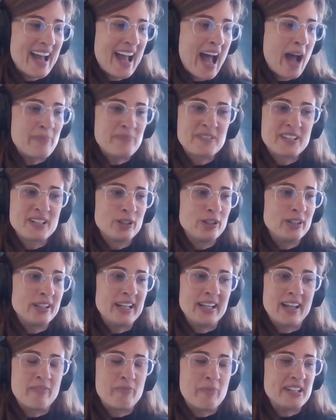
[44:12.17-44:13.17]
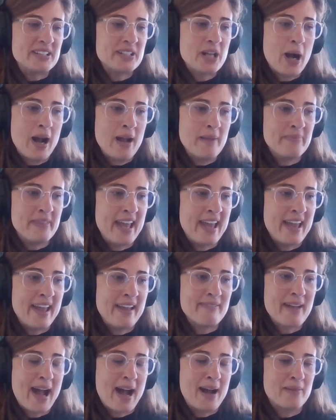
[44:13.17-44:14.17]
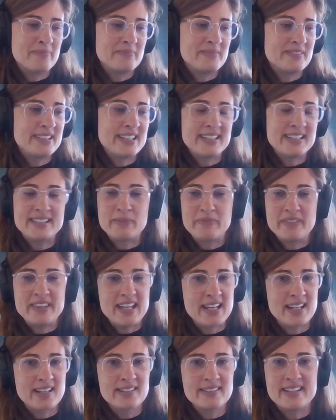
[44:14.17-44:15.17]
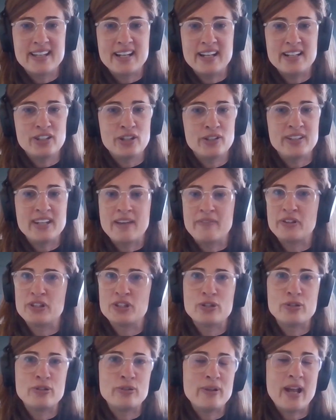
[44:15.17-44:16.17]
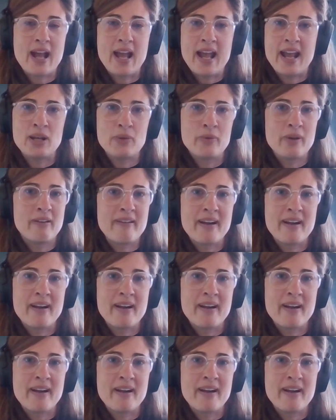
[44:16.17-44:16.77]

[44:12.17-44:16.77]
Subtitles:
absolutely loved my time there. Did some things that you'd never do anywhere